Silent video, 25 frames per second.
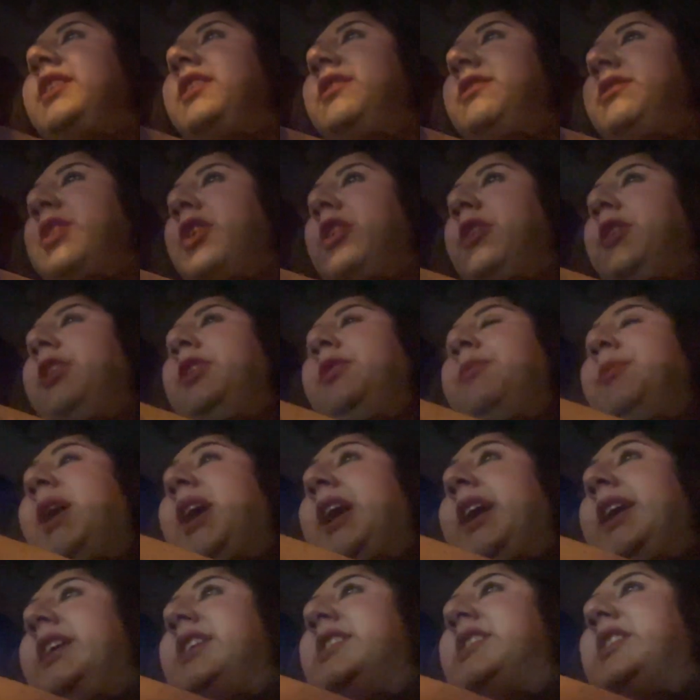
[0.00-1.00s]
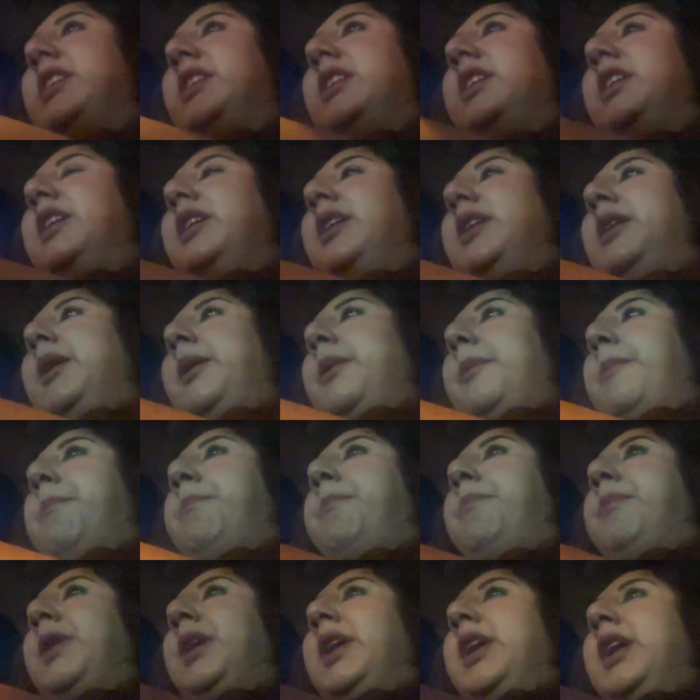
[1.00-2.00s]
her goodbyes.
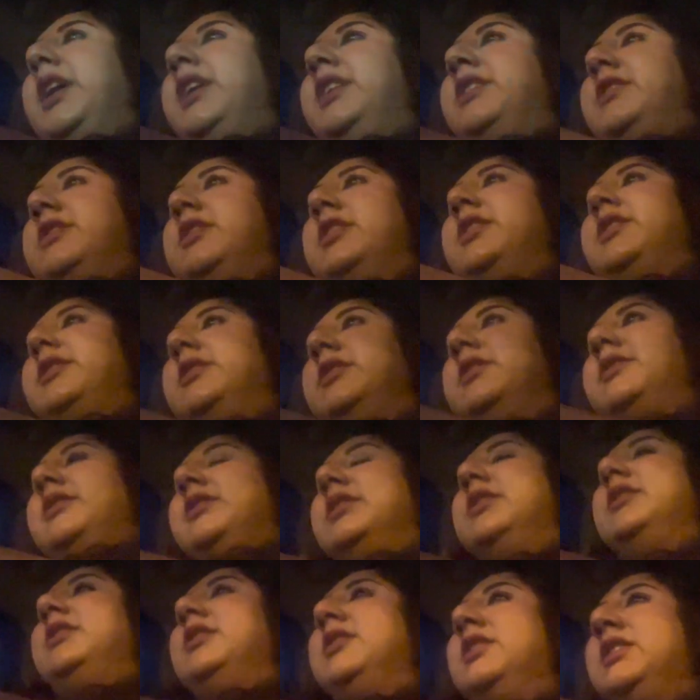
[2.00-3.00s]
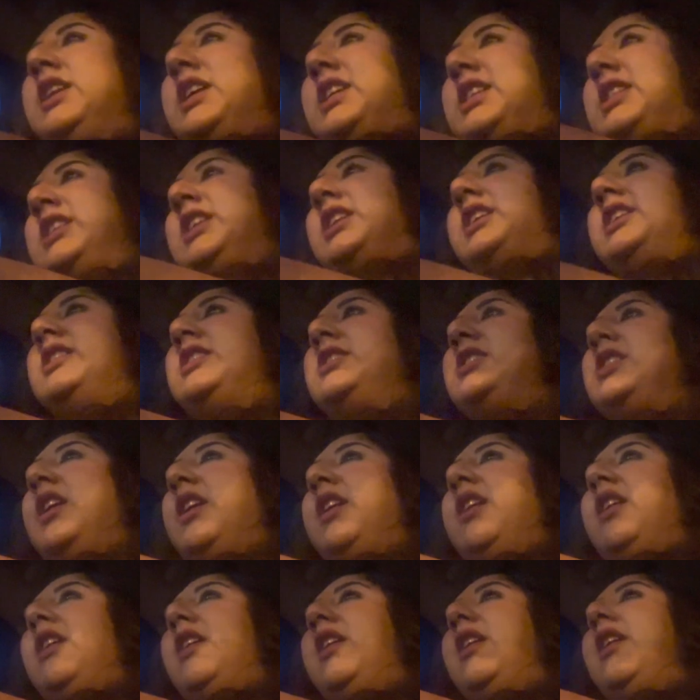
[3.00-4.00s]
But this is
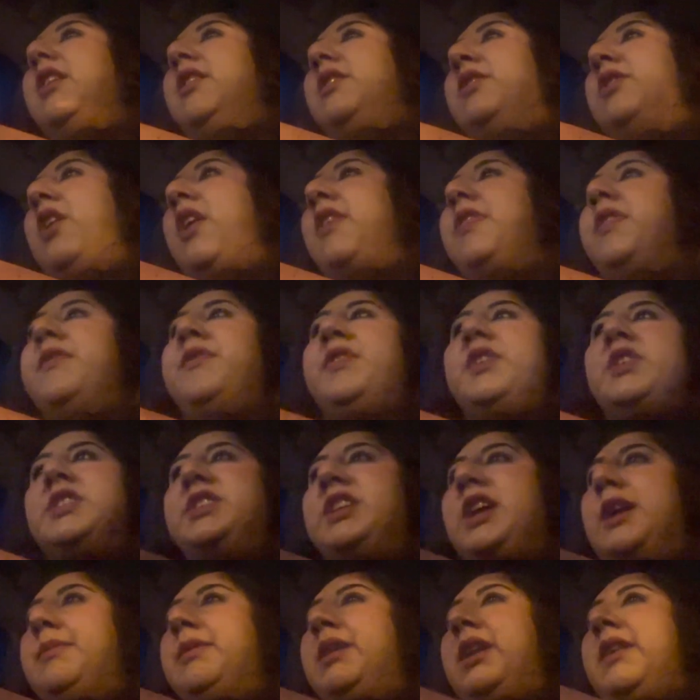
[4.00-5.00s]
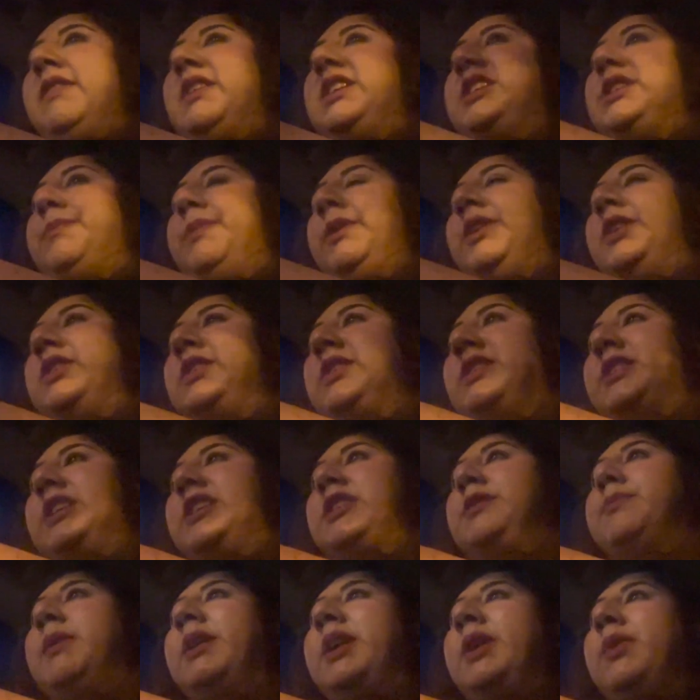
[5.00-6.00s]
not the first time that I've experienced
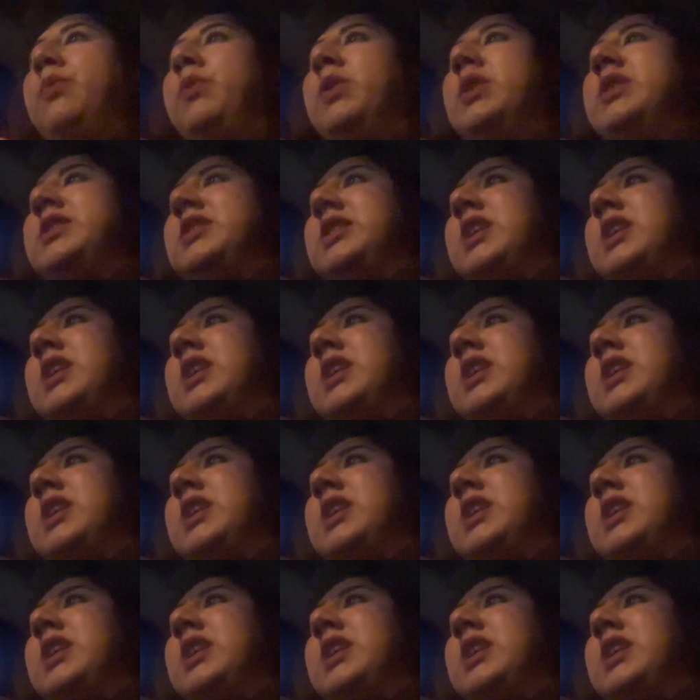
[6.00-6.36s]
this, but it was